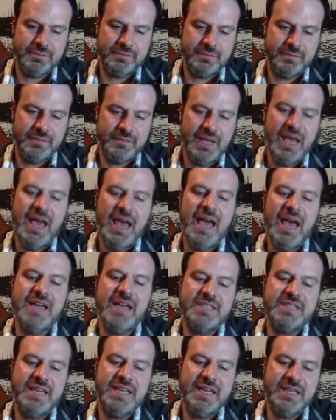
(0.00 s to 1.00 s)
as
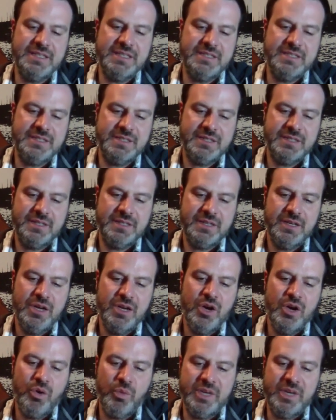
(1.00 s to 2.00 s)
kids,
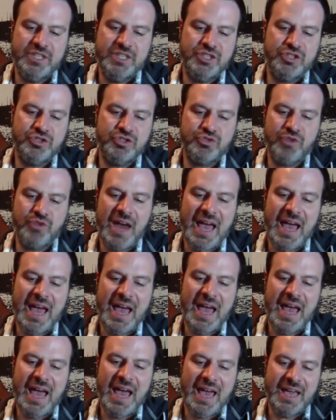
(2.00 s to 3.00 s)
we drag
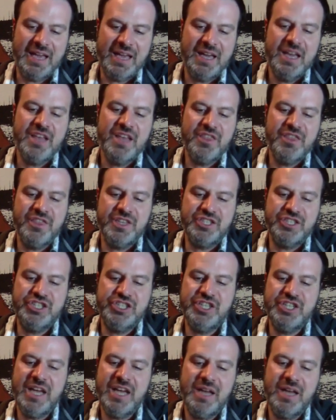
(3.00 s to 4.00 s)
the
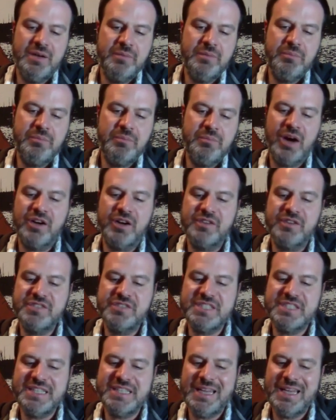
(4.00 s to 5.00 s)
shed part of
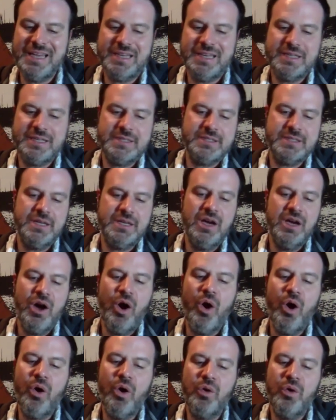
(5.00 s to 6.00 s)
snakes
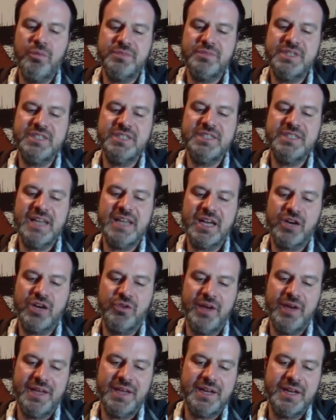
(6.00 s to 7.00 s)
home to
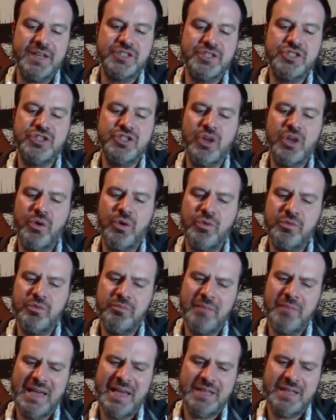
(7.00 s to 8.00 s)
decorate a stone
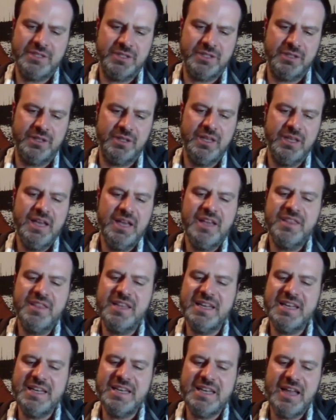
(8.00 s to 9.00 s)
mantle
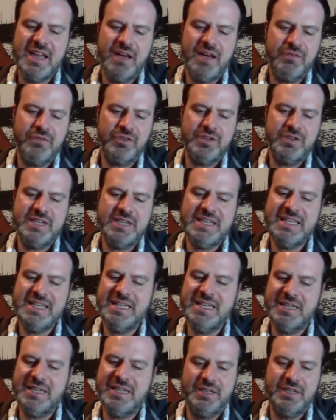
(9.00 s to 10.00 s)
that never
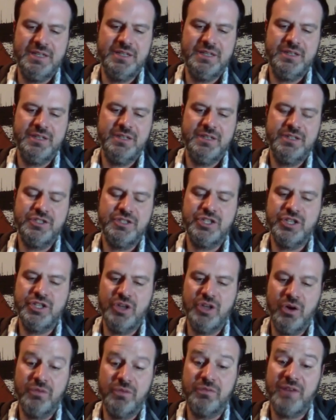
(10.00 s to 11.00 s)
needed to know
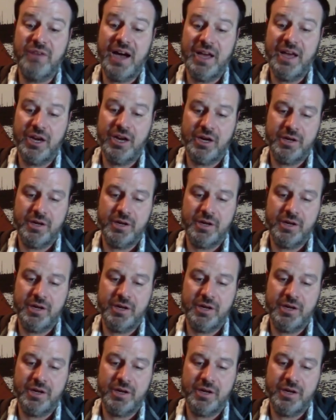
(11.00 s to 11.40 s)
fire.